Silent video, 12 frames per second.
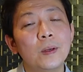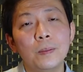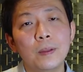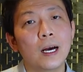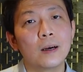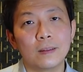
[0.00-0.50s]

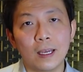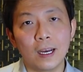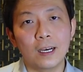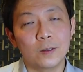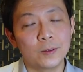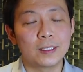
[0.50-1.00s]
people out
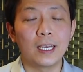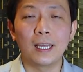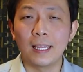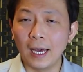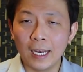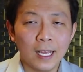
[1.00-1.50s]
there who'd say
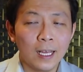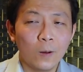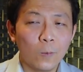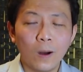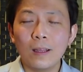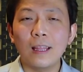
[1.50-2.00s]
that
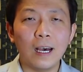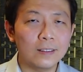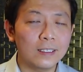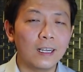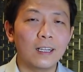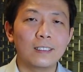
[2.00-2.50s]

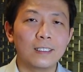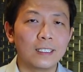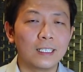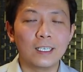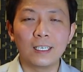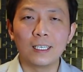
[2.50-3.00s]
$1,000 a
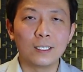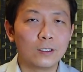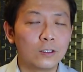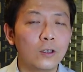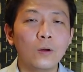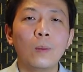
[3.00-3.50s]
year is
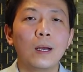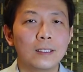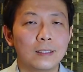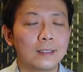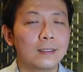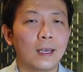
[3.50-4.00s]
too
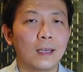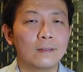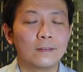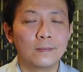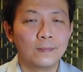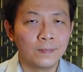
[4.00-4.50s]
much to
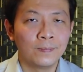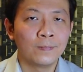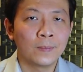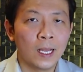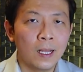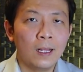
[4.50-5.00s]
save.
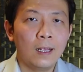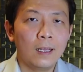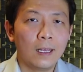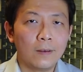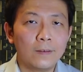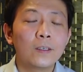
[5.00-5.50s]

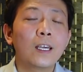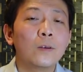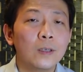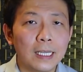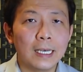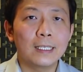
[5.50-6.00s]
If you can
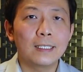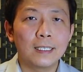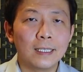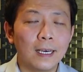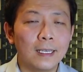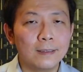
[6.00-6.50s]
relate,
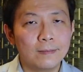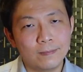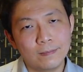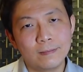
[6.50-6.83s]
then